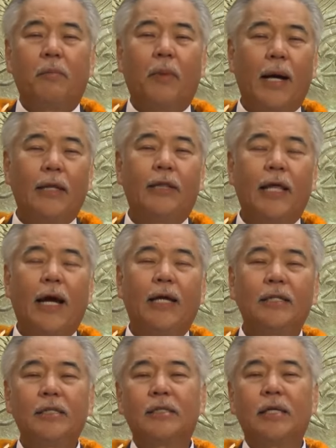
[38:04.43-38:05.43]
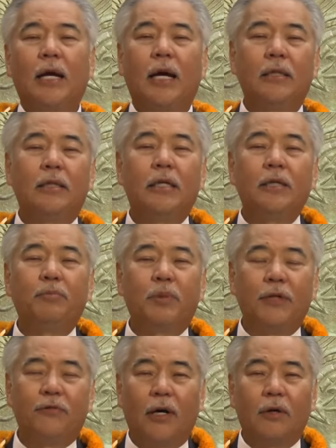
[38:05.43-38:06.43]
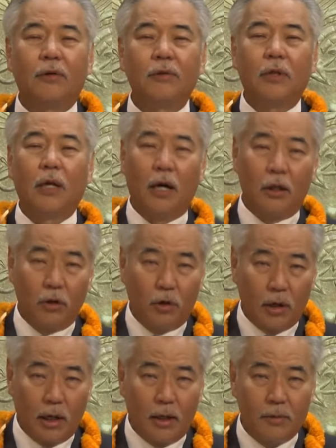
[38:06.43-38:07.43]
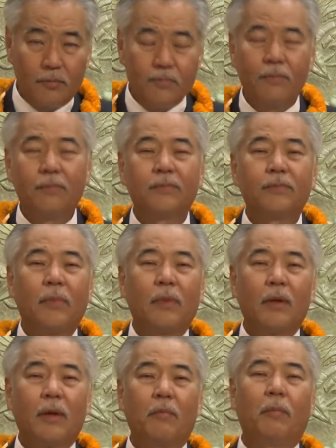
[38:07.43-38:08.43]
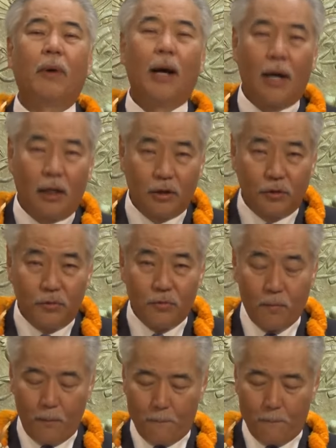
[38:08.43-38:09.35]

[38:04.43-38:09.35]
my thanks and deeply felt aloha. Mahalo.